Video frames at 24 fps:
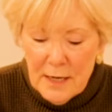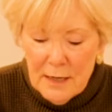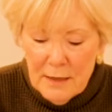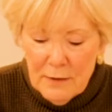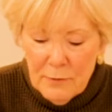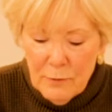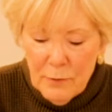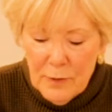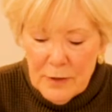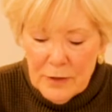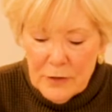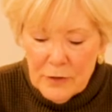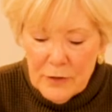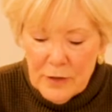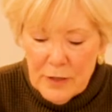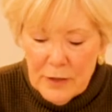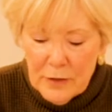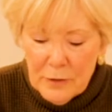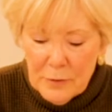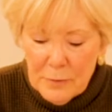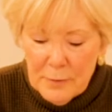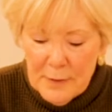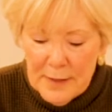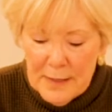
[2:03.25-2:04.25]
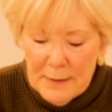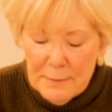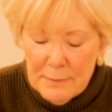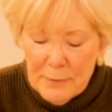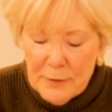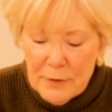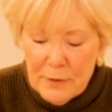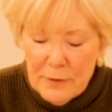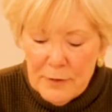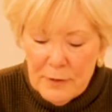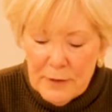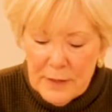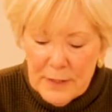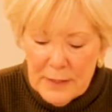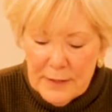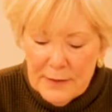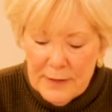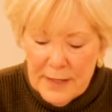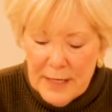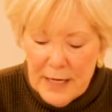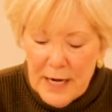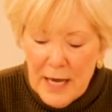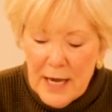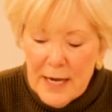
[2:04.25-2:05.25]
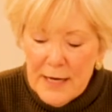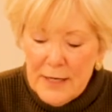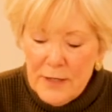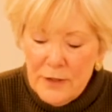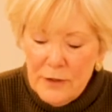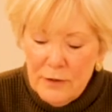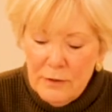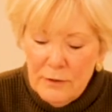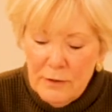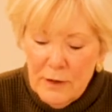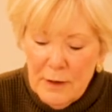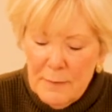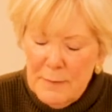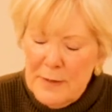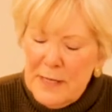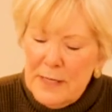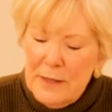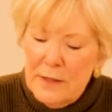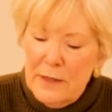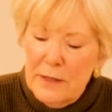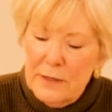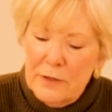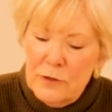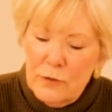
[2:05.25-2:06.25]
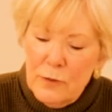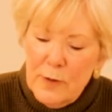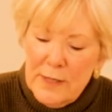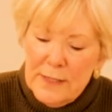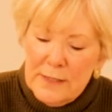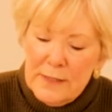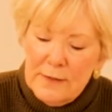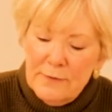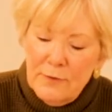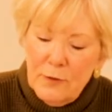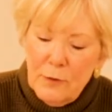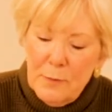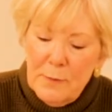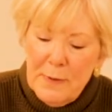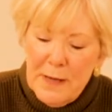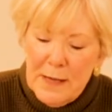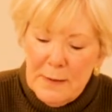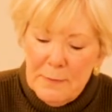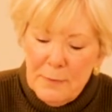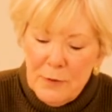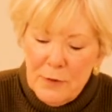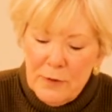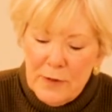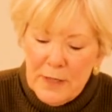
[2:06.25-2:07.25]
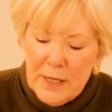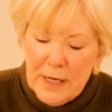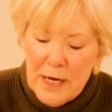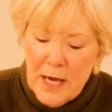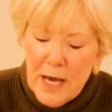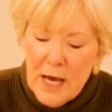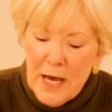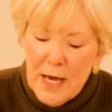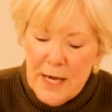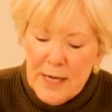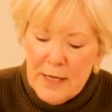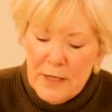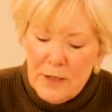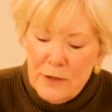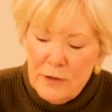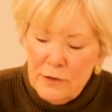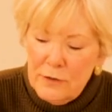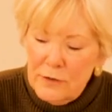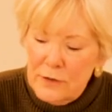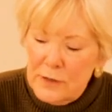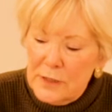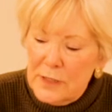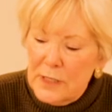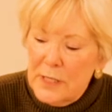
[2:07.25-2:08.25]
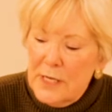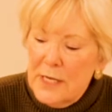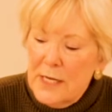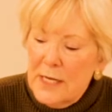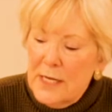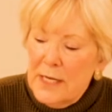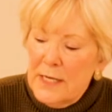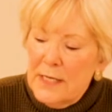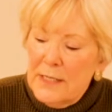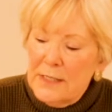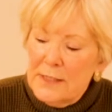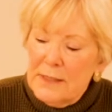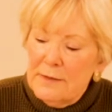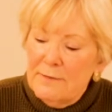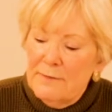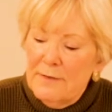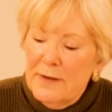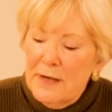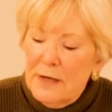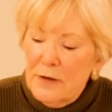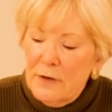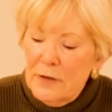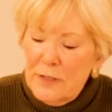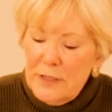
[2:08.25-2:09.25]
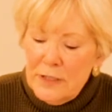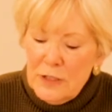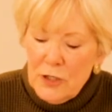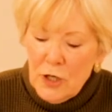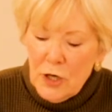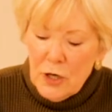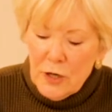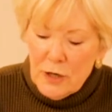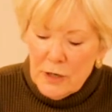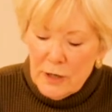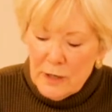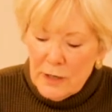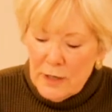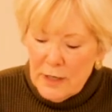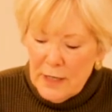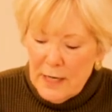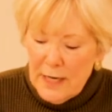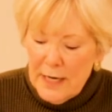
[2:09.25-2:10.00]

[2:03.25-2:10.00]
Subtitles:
watercolor paper that I use, the transfer paper that I used is very dark,